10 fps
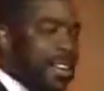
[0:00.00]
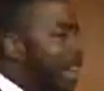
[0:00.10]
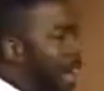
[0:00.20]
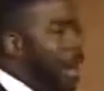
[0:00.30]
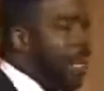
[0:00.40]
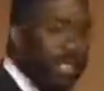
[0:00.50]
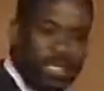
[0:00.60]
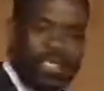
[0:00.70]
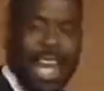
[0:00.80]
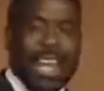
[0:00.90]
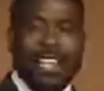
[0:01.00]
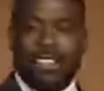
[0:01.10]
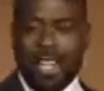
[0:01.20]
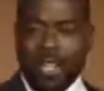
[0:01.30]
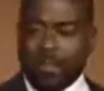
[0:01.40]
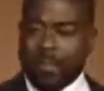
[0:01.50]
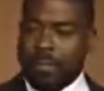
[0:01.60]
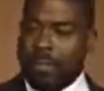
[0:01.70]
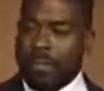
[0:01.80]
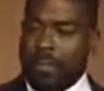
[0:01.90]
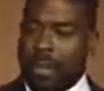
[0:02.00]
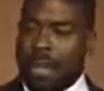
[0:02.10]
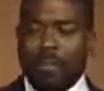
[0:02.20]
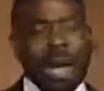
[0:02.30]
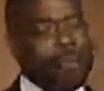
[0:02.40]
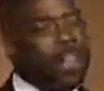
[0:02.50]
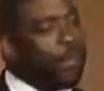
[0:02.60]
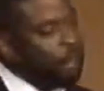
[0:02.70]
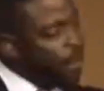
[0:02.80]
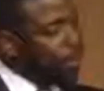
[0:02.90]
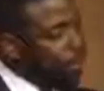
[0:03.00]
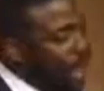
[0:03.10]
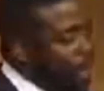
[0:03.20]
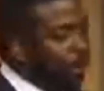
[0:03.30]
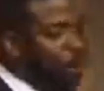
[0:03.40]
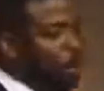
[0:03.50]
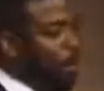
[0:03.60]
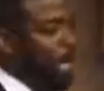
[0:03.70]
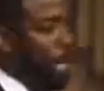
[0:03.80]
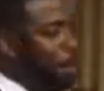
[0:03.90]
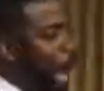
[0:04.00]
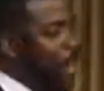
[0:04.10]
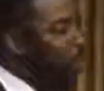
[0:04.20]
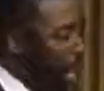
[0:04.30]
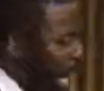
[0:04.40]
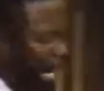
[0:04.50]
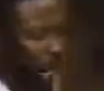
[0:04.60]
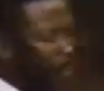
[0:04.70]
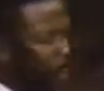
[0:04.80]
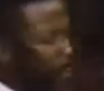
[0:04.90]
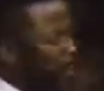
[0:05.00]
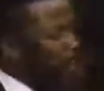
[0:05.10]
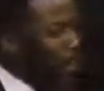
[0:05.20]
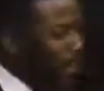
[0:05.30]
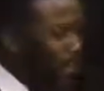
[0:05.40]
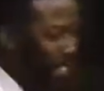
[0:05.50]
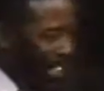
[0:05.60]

I mean, it's challenging. My mother fixed the kind of sweet potato pie you can't eat with your shoes on.